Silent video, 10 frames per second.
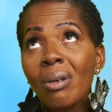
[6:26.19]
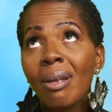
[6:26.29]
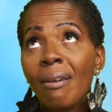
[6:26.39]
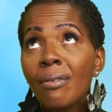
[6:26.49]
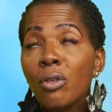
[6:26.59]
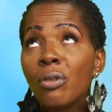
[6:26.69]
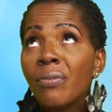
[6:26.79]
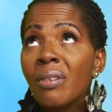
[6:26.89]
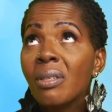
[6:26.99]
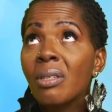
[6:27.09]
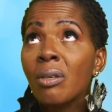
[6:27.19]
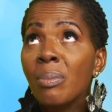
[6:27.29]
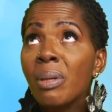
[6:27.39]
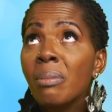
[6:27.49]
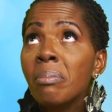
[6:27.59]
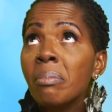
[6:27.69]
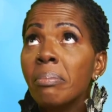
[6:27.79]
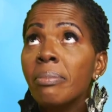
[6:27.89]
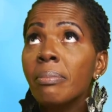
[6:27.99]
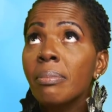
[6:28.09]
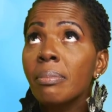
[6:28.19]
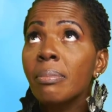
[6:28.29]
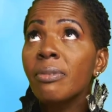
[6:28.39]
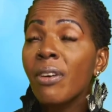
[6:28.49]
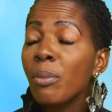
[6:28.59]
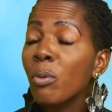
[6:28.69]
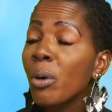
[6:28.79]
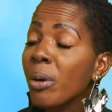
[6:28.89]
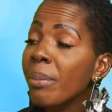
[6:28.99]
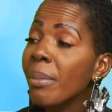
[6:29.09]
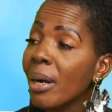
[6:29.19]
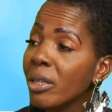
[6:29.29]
after university. It could have been February or March.